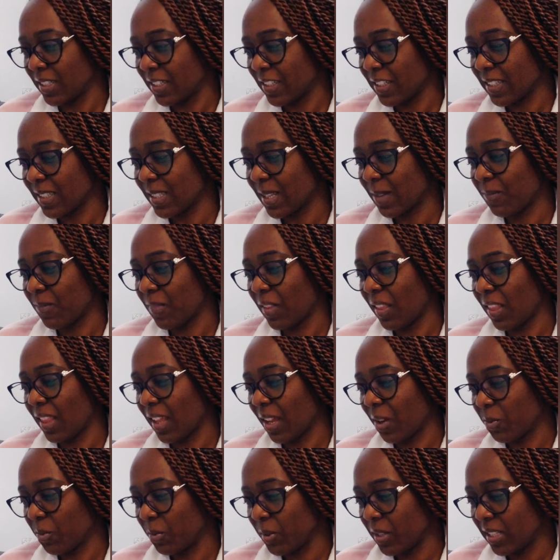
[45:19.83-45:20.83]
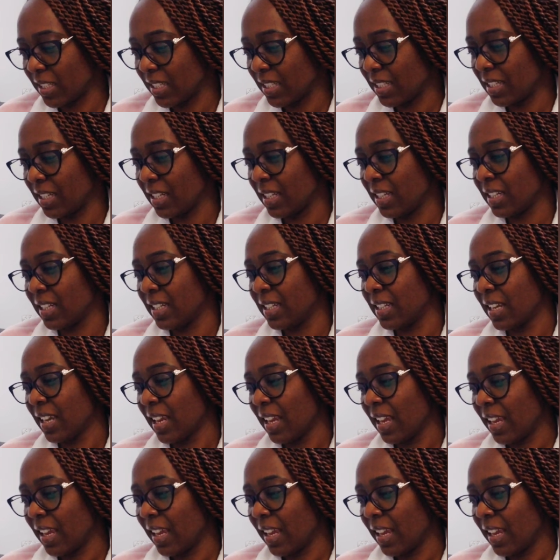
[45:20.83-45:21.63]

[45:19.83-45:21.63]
It's just something that we did.